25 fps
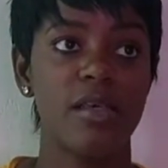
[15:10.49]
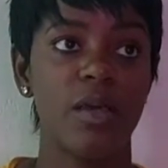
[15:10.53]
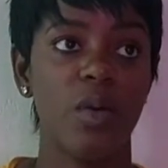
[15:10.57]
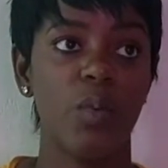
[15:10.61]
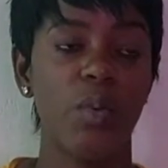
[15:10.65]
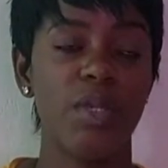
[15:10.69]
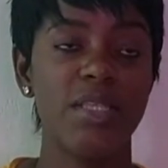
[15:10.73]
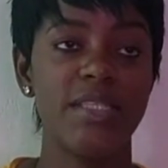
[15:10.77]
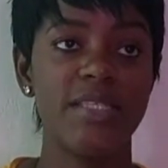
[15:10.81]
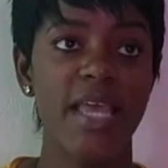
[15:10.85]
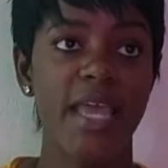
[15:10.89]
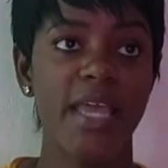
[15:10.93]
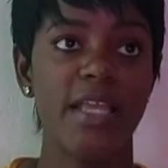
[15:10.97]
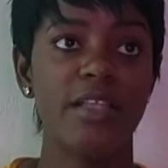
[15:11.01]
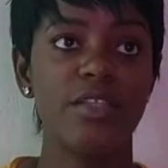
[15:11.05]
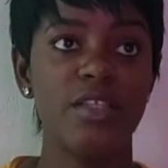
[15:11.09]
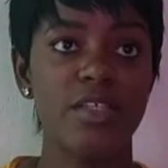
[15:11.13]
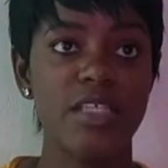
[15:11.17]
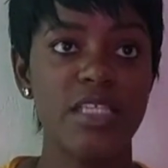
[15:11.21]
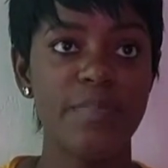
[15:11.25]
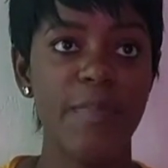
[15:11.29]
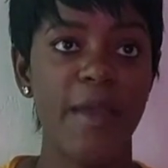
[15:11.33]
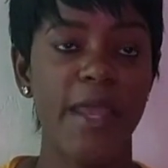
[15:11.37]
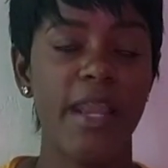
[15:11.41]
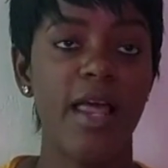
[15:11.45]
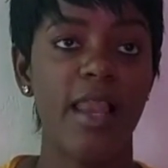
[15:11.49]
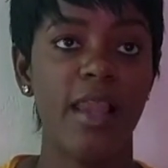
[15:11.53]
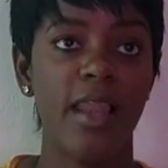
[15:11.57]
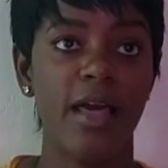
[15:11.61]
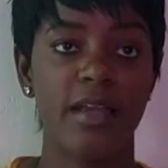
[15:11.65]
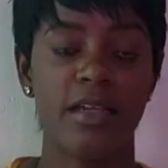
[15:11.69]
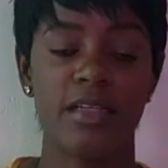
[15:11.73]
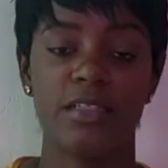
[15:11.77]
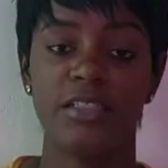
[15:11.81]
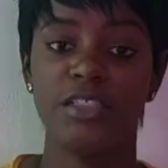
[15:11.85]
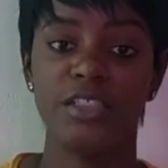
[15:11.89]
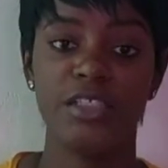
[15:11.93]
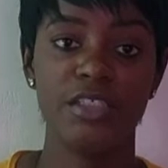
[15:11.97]
we tend to spend a lot
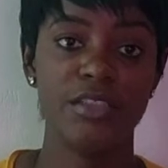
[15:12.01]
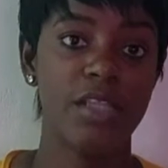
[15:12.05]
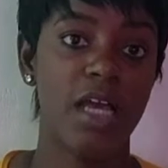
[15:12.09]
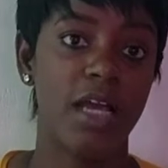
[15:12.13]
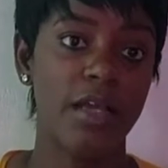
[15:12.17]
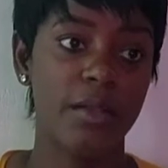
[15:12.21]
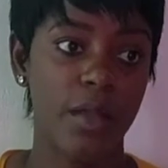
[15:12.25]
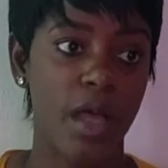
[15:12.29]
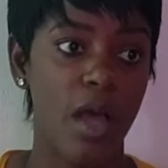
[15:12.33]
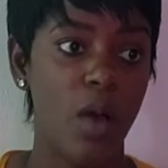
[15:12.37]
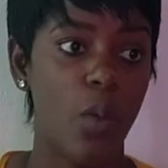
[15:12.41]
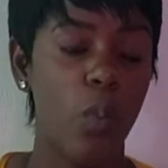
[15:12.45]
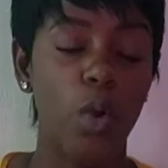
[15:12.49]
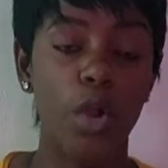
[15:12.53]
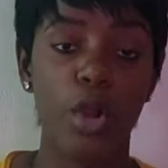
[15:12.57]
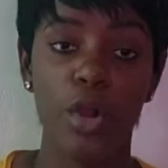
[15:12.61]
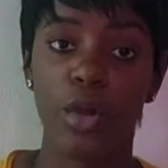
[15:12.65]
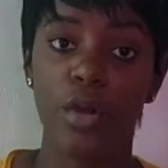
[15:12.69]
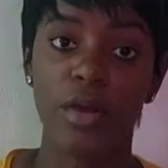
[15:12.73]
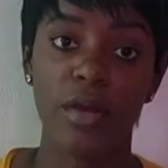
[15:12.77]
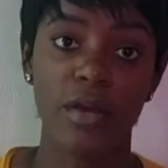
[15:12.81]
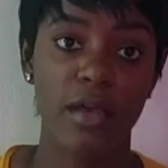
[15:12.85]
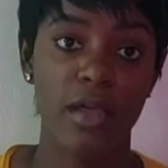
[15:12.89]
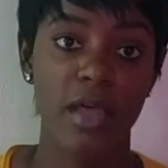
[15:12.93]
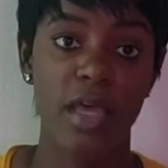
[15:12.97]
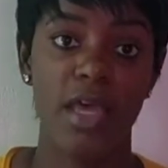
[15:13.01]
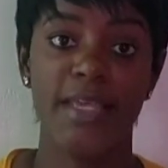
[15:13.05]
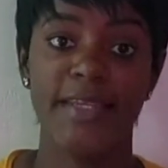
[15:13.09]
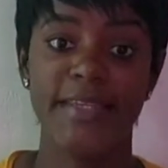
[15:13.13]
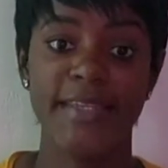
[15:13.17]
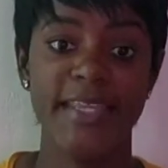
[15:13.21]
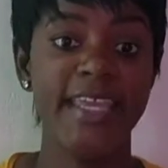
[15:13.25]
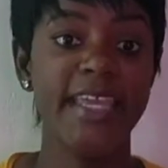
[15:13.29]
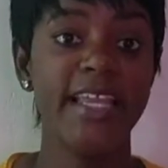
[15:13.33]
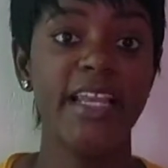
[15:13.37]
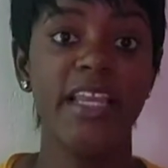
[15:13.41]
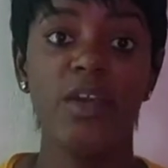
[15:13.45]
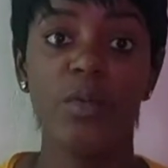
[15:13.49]
of work
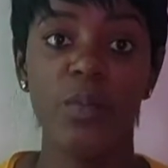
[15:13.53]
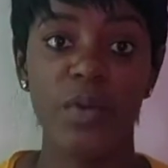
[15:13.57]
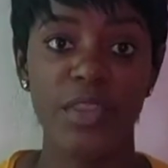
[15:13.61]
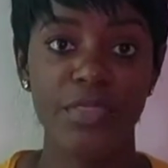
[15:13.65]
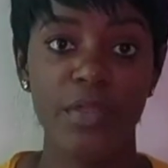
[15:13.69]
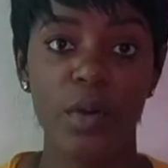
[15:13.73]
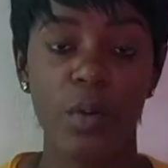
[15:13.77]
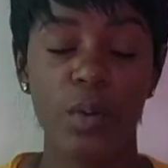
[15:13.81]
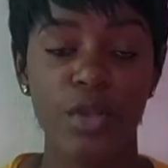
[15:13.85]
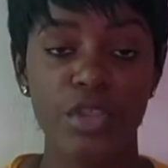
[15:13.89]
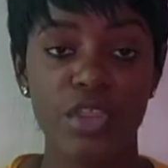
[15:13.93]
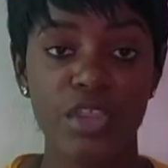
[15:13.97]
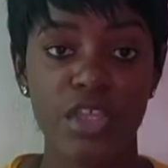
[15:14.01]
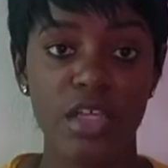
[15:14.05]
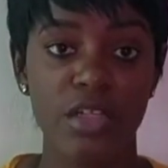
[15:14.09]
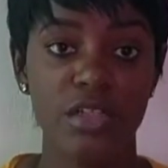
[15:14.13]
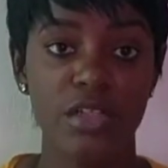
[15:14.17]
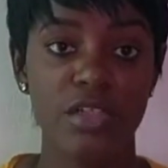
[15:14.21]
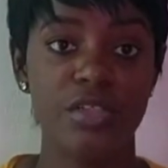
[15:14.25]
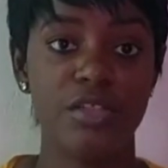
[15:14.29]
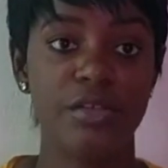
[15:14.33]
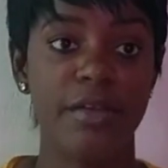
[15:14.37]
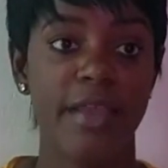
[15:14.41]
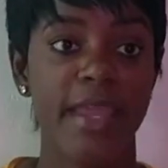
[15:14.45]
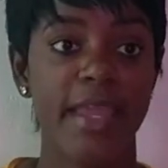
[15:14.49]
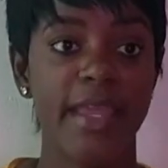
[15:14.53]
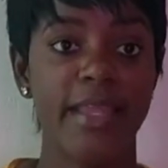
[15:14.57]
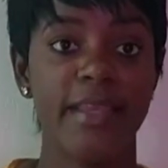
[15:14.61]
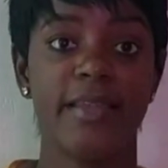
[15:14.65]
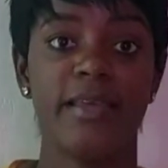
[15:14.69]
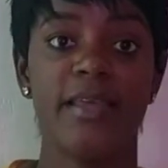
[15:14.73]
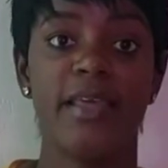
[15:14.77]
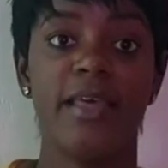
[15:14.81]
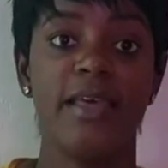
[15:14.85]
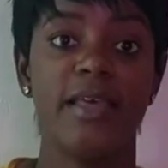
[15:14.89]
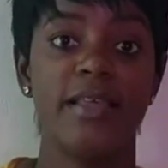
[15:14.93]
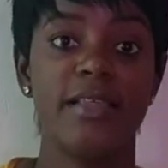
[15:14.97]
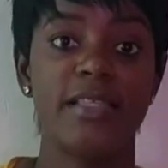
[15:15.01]
dealing with our children,
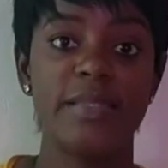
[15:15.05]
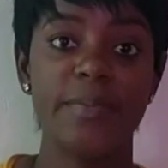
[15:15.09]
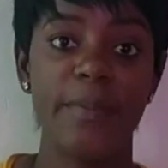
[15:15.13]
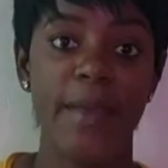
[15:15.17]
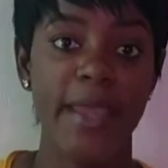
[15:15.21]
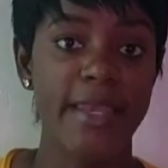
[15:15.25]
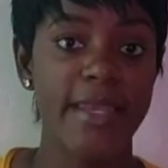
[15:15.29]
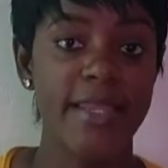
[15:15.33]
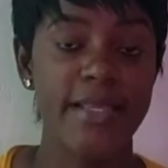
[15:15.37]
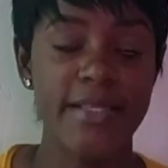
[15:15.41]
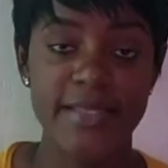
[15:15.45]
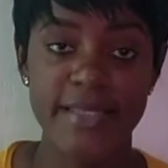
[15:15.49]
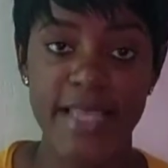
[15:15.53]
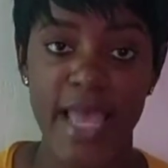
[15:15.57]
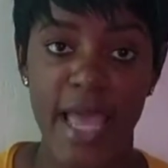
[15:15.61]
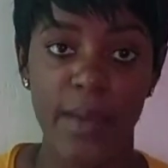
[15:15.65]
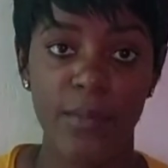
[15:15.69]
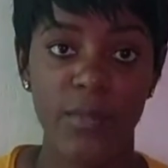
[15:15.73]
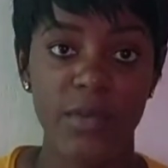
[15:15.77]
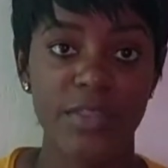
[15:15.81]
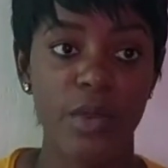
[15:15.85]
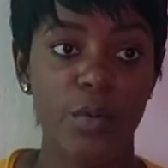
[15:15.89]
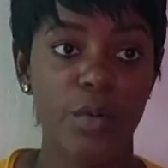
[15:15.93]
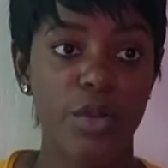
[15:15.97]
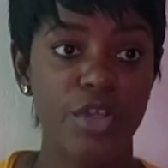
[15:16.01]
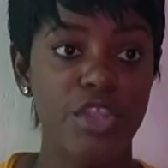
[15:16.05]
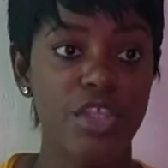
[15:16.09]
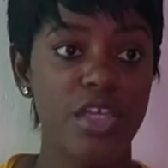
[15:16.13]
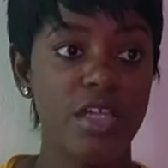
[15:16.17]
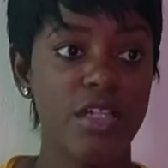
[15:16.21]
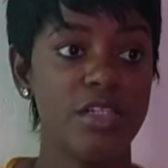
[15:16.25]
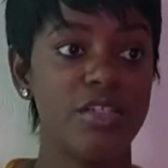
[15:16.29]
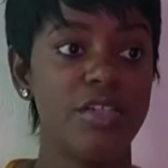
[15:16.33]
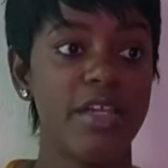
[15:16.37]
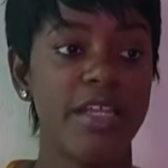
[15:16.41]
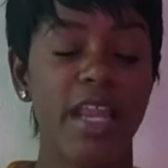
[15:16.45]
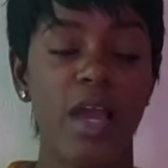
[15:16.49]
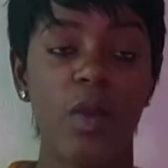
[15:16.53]
spending time with our
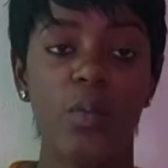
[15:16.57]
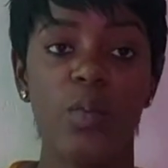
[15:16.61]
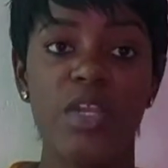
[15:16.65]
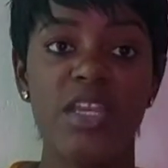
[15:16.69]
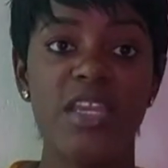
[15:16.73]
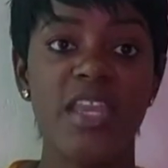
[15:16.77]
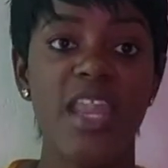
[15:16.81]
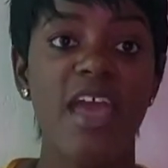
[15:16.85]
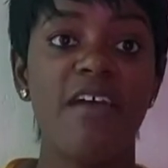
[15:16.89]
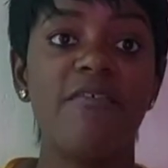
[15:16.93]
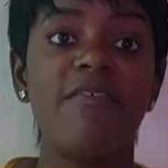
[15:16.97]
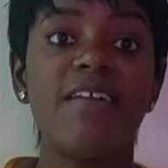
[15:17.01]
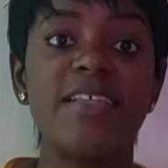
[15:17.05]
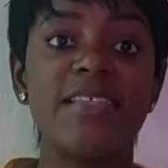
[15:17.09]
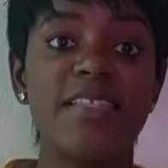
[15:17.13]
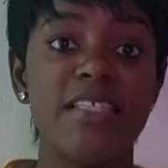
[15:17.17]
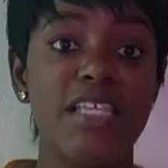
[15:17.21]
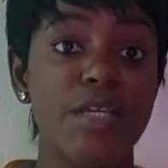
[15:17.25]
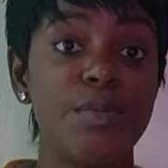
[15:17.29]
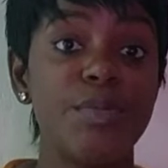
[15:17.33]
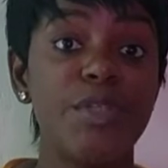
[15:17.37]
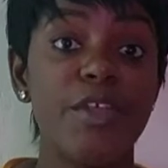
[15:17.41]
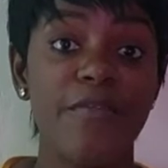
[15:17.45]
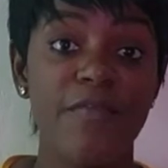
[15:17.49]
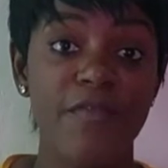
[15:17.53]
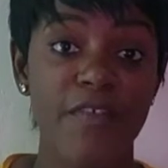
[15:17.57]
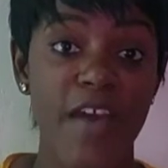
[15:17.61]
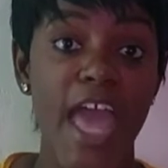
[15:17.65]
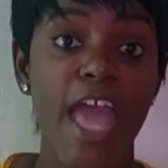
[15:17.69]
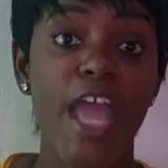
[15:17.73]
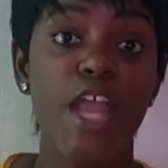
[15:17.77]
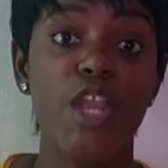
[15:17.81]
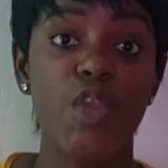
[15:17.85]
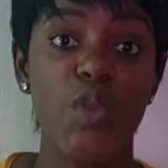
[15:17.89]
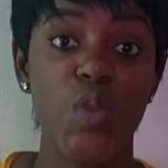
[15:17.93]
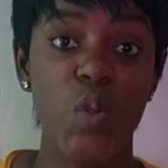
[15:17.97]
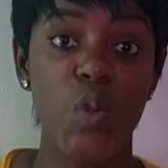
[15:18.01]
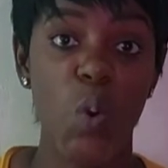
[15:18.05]
children, and we never seem to
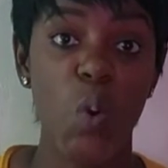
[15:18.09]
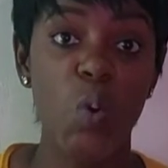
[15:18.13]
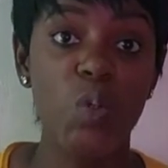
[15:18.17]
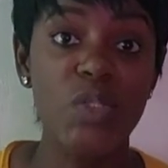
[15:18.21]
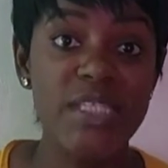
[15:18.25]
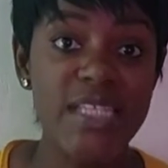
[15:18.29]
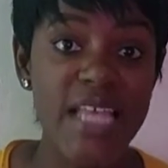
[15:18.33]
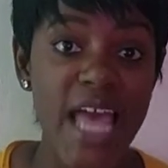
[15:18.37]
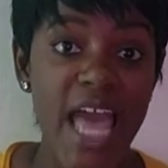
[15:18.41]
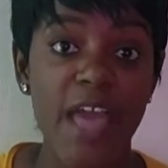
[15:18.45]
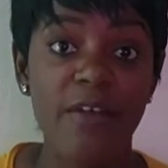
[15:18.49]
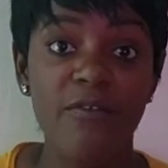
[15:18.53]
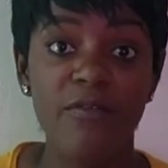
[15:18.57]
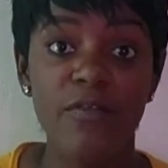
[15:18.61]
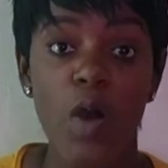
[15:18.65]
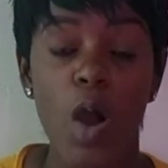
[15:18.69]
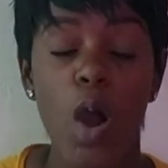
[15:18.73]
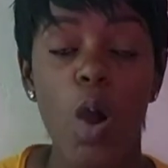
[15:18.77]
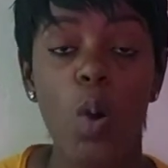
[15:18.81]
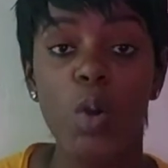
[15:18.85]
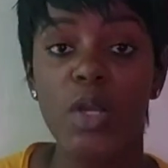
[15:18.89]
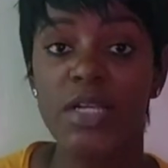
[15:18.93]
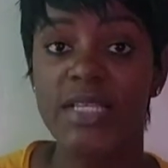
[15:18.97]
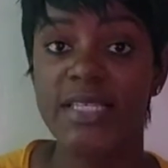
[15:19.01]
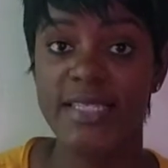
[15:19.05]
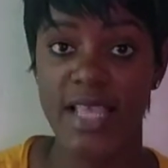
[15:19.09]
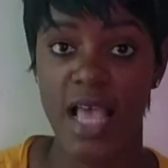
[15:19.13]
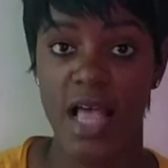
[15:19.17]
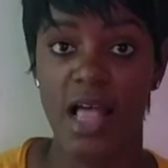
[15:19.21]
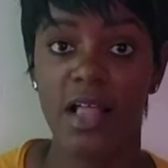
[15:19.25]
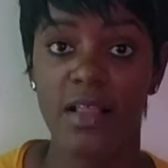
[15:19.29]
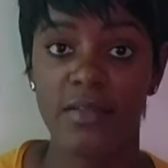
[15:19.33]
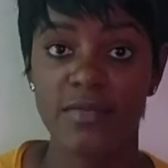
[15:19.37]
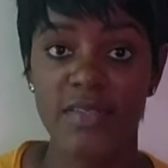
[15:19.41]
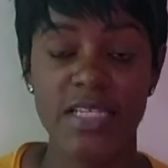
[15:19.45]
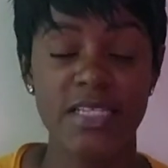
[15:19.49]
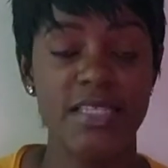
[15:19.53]
find no time for ourselves.